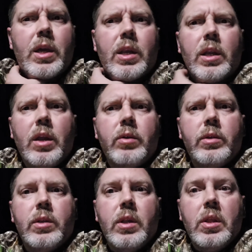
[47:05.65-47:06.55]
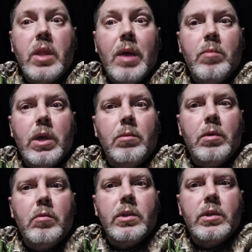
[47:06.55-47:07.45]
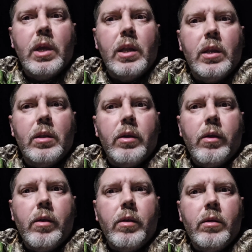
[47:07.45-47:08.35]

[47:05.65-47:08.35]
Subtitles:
and he noticed that baby was standing there.